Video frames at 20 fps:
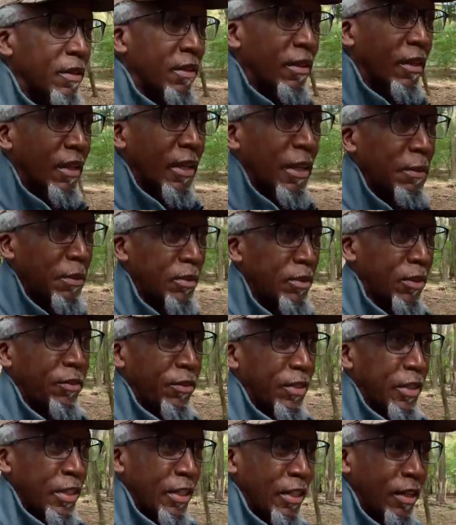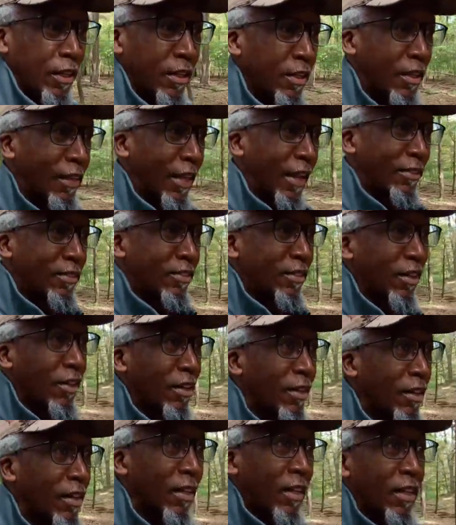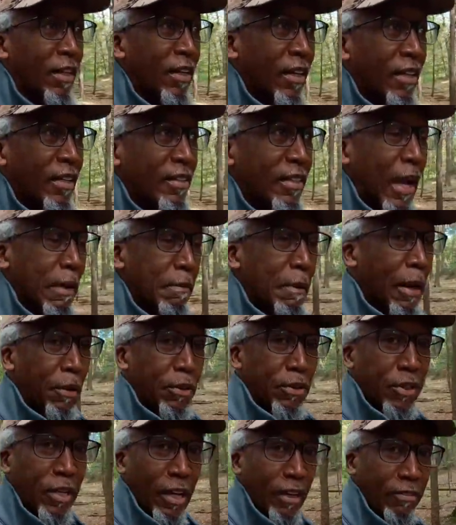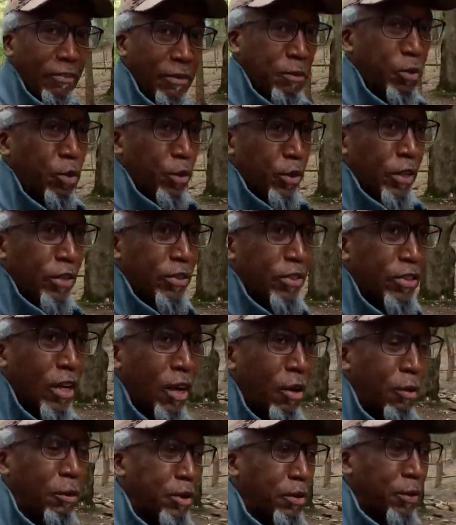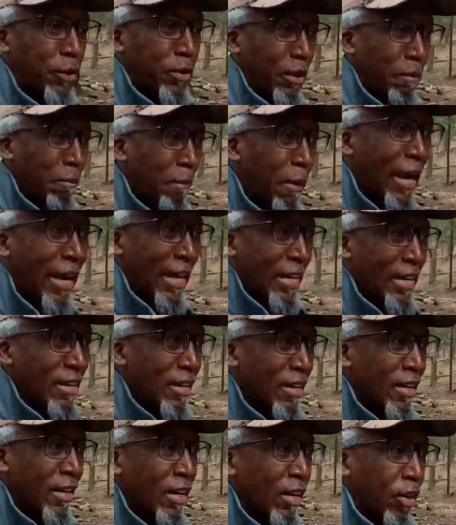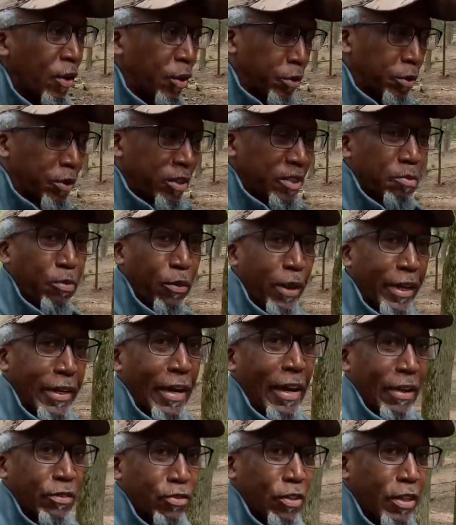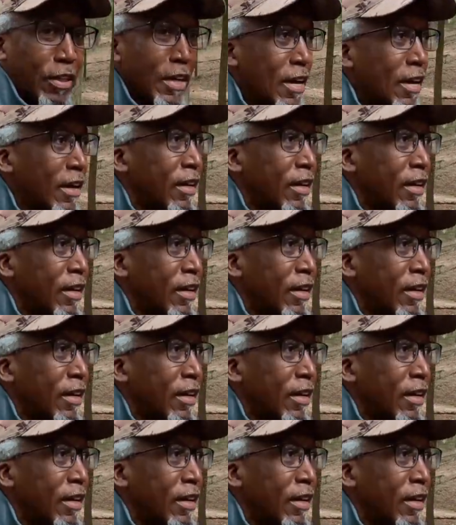an image of the last time I was here from 2 years ago, which was in May, early spring actually,